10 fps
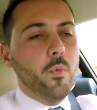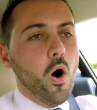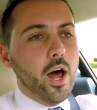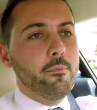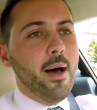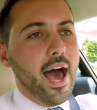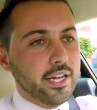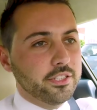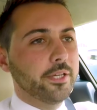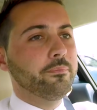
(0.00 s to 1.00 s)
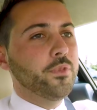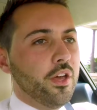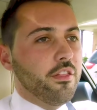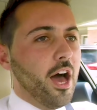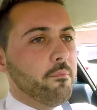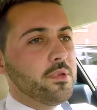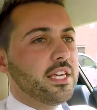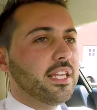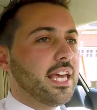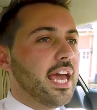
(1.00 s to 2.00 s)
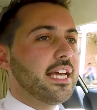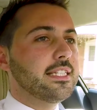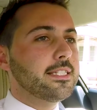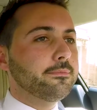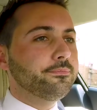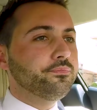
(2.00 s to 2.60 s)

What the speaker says: automatically. That being the case,